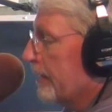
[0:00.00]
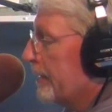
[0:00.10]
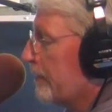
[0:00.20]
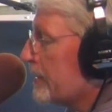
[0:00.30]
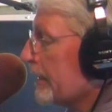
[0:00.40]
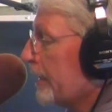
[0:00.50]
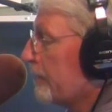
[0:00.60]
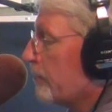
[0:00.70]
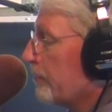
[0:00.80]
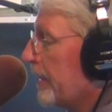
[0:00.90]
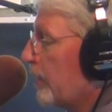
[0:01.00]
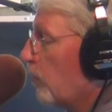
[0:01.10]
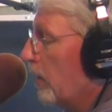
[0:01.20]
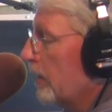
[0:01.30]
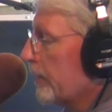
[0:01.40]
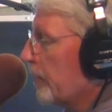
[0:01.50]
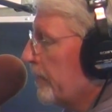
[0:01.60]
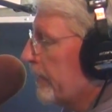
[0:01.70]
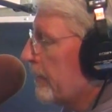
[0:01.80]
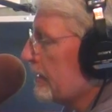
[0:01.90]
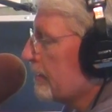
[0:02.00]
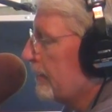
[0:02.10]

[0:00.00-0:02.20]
devastated from day one, and the parents,